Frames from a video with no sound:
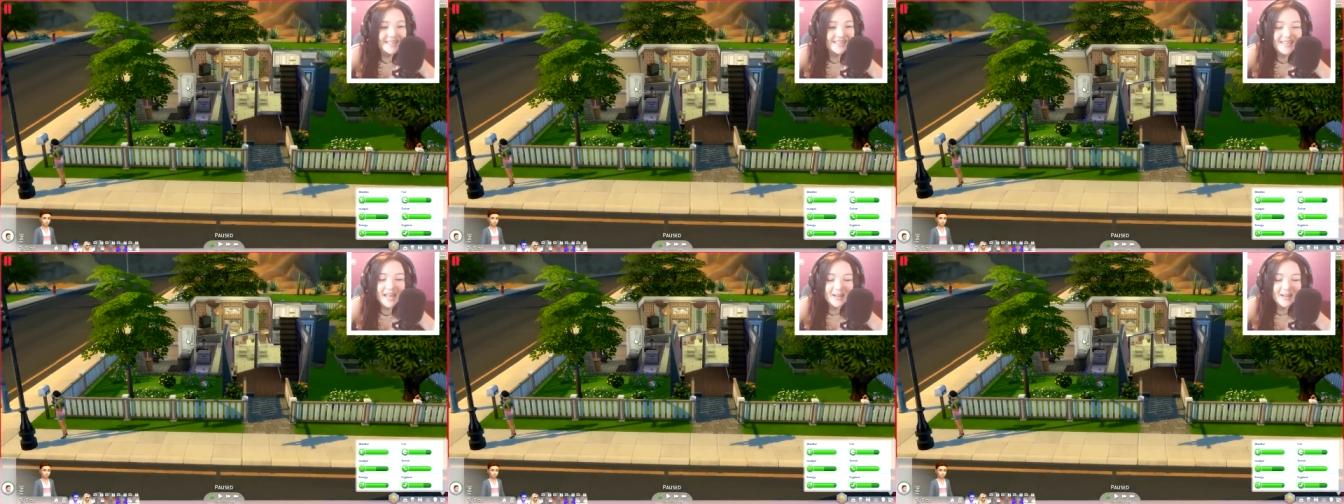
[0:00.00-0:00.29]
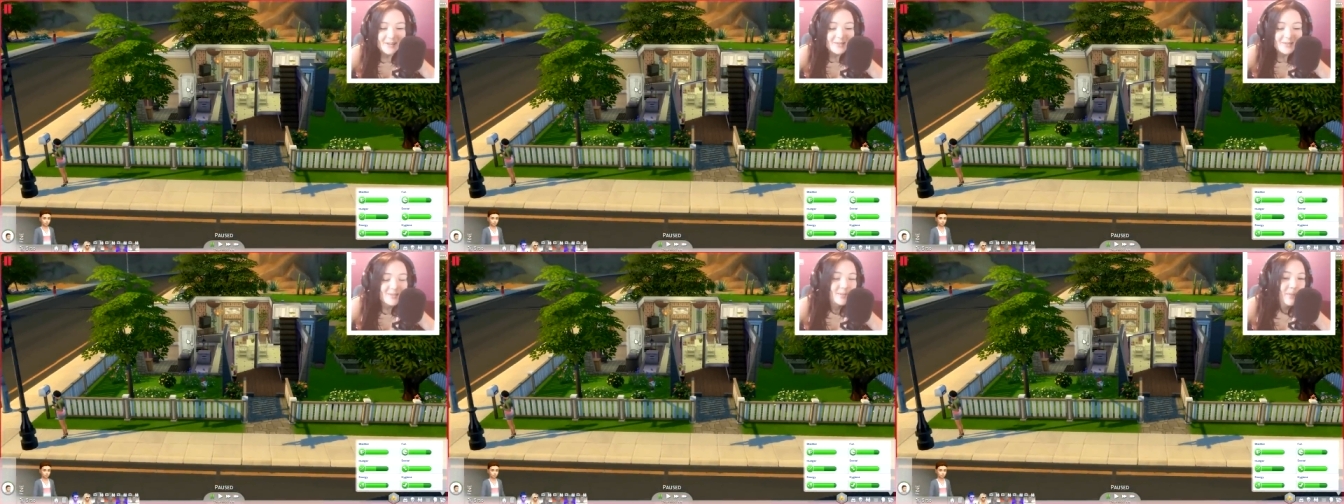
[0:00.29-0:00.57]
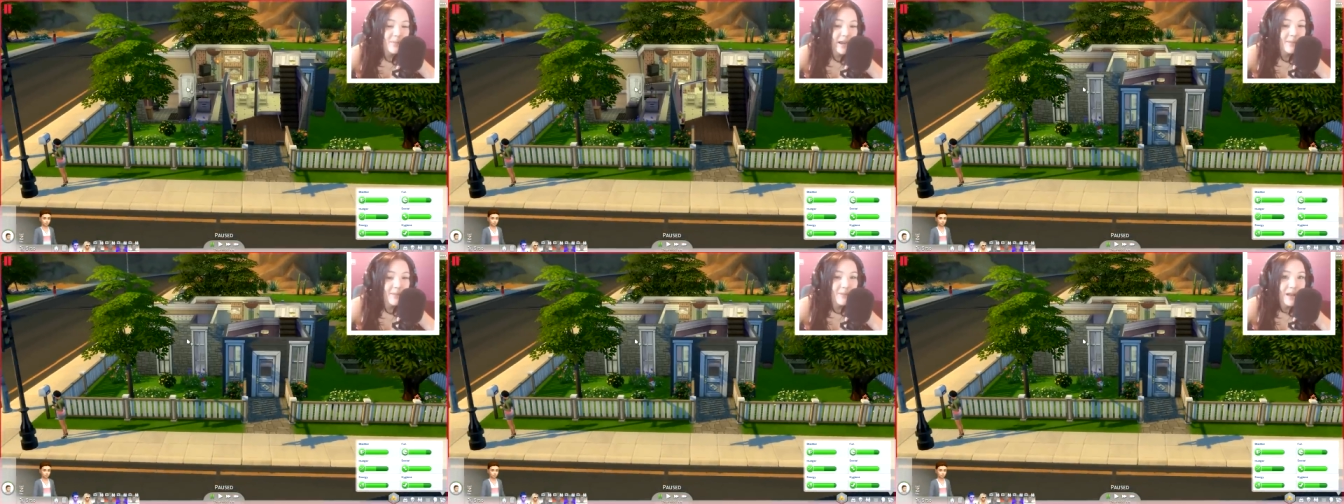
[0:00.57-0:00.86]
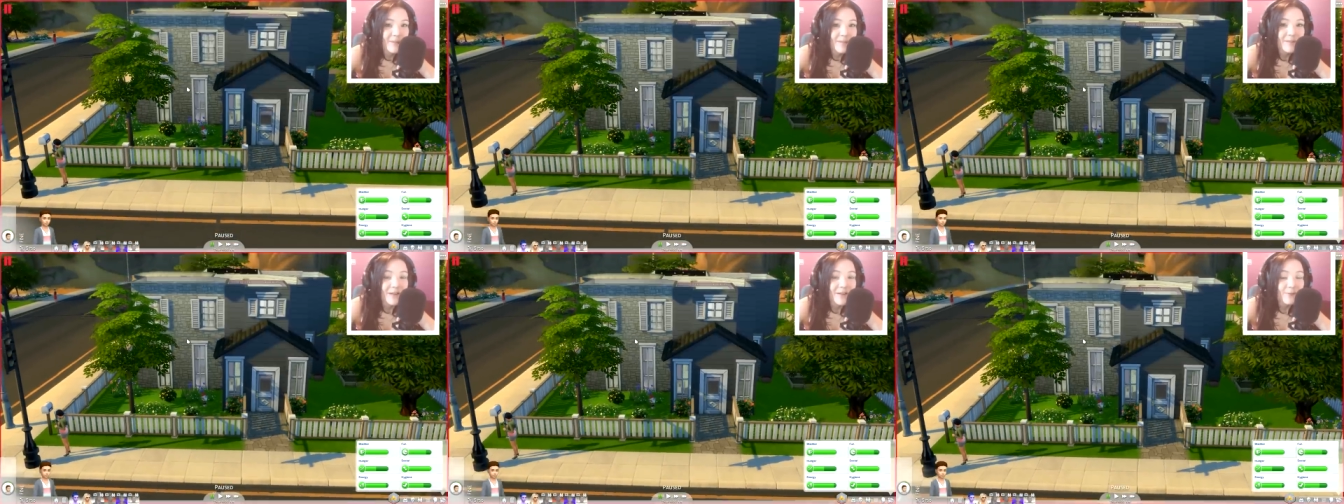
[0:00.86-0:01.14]
this house is made
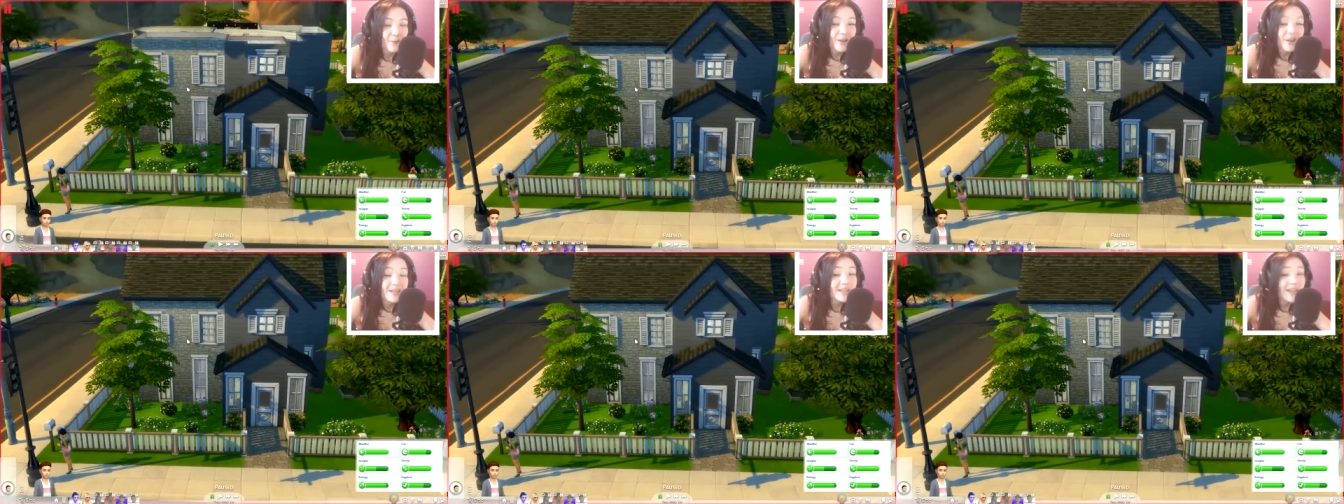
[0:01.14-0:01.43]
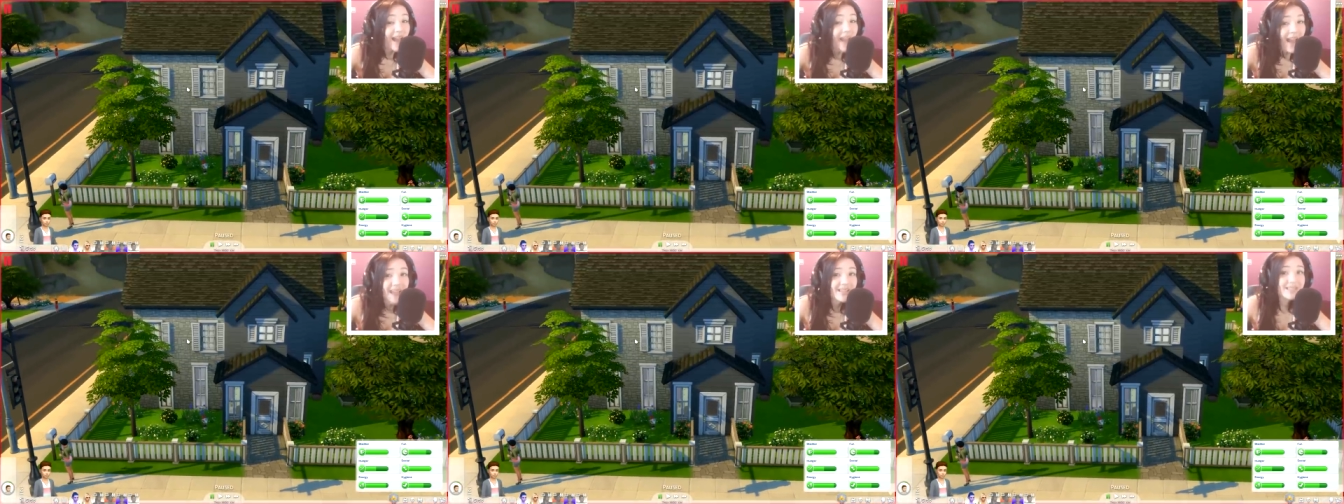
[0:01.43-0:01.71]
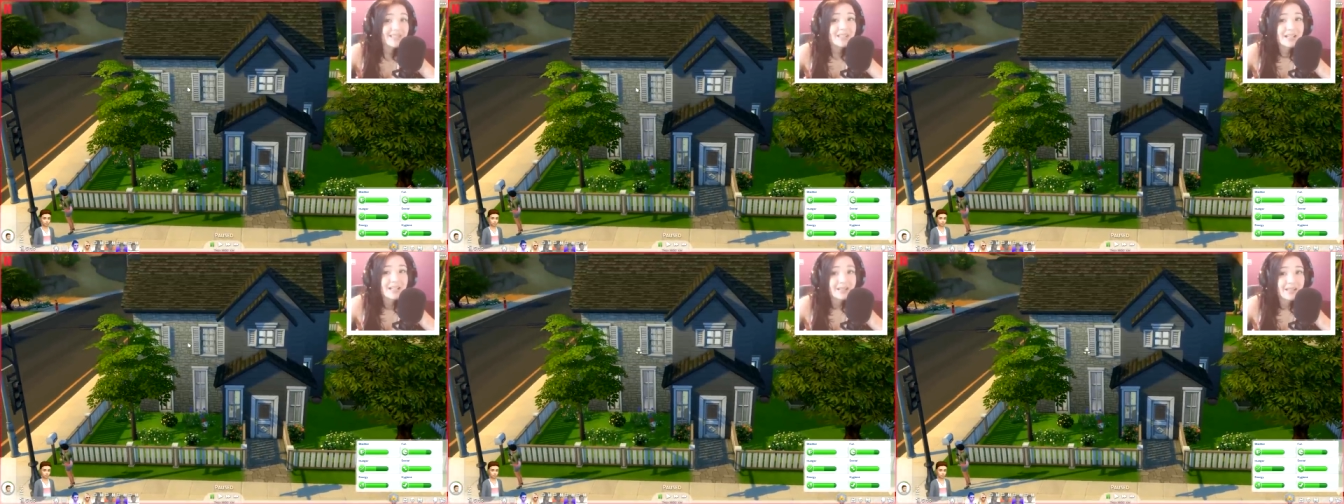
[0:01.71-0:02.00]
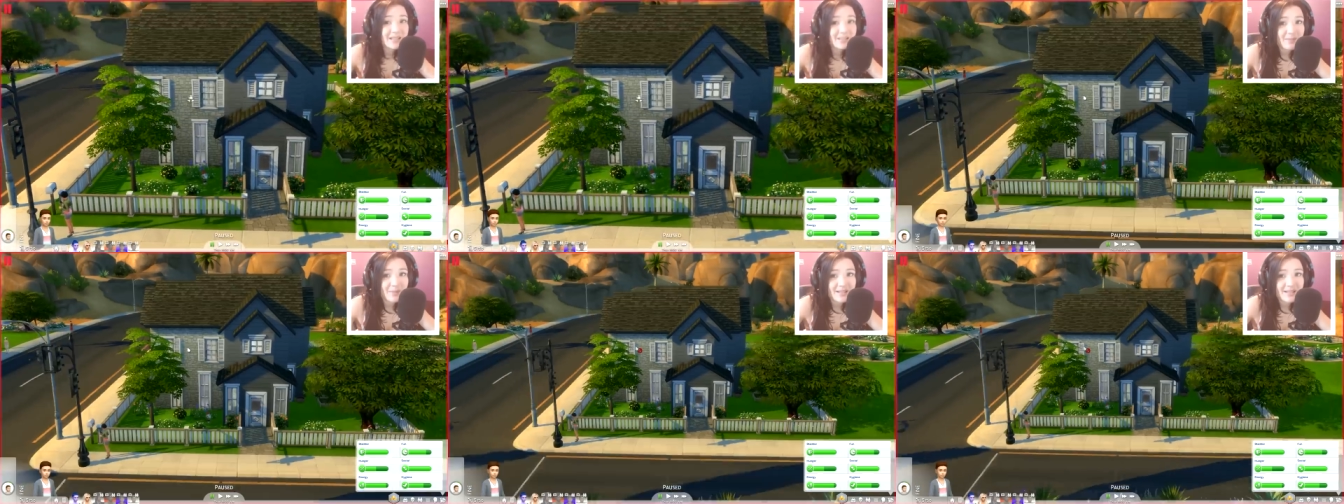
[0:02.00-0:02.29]
by my
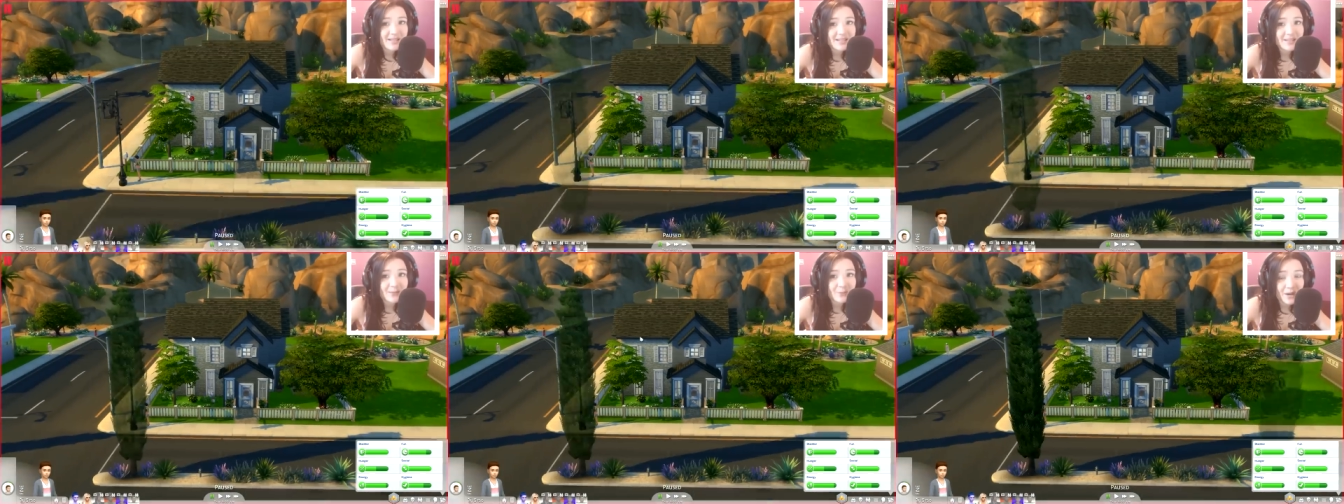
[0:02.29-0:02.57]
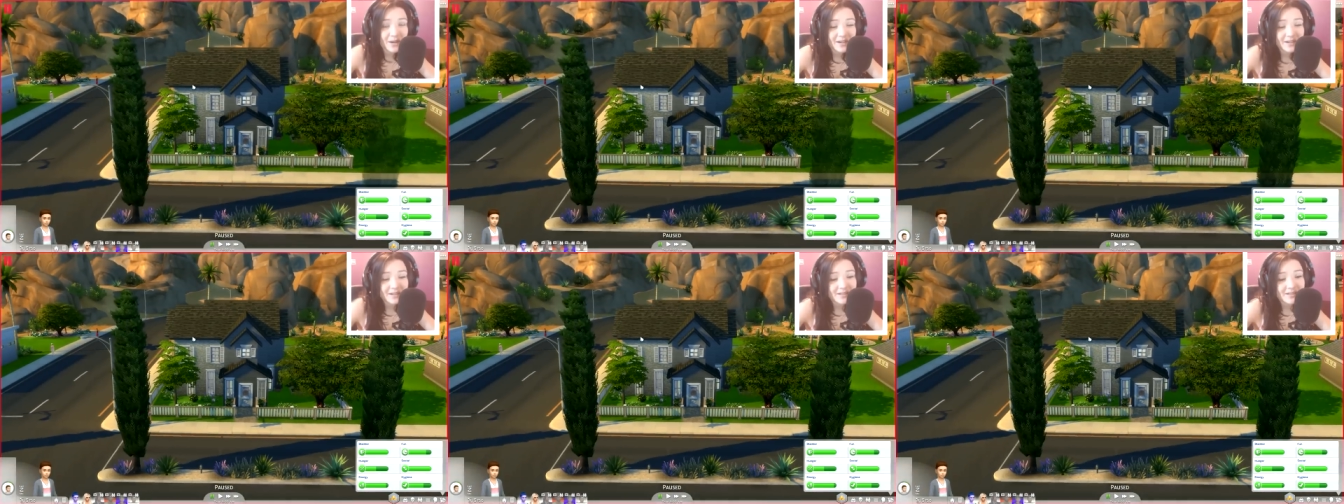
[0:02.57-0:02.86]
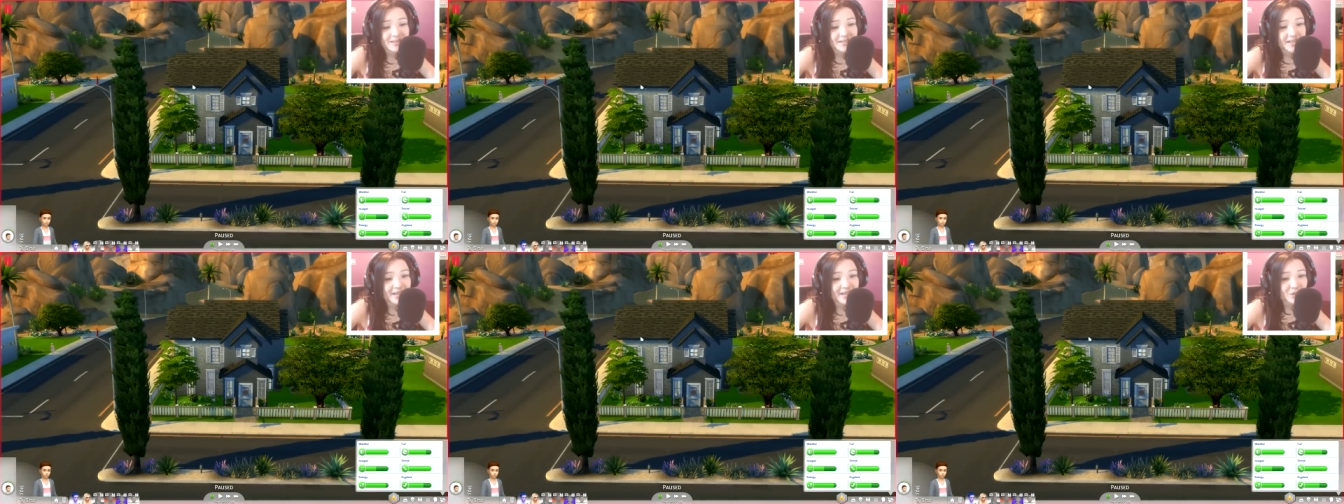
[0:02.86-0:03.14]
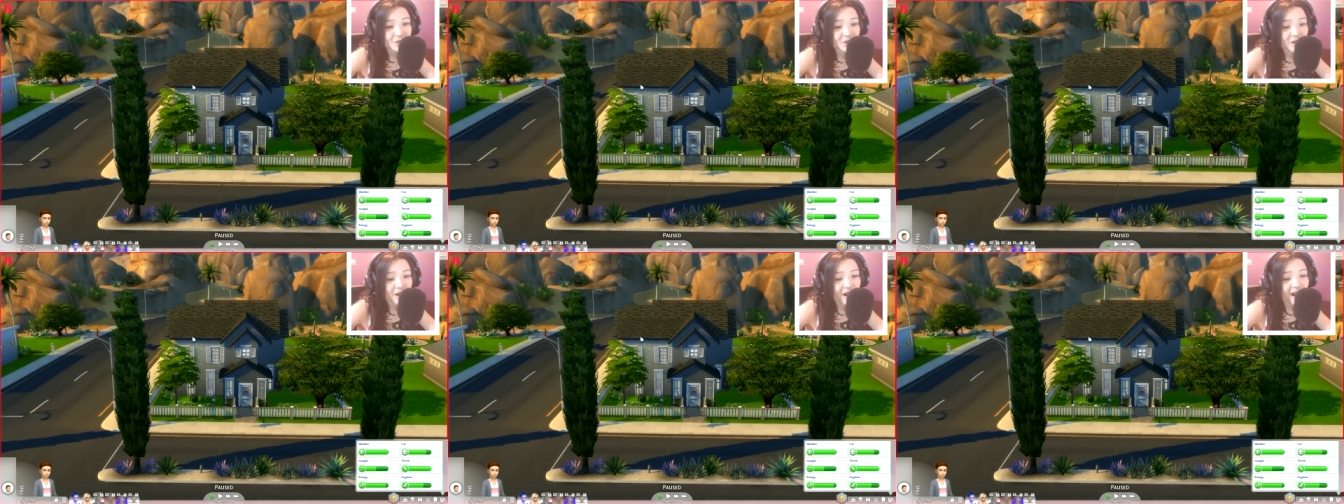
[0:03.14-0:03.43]
fantastically amazing friend
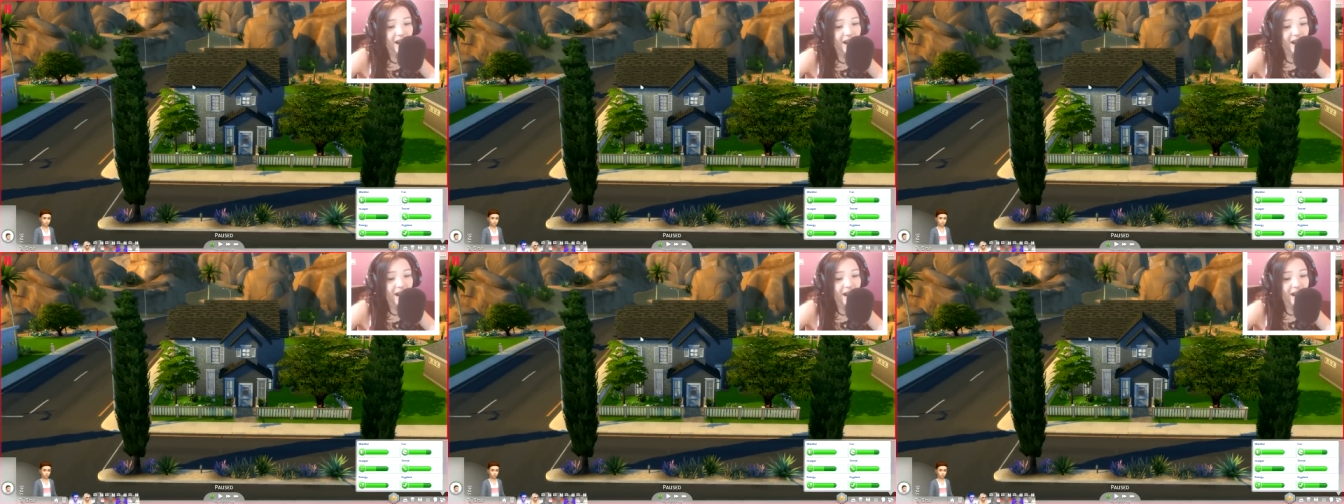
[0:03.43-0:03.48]
Cassandra.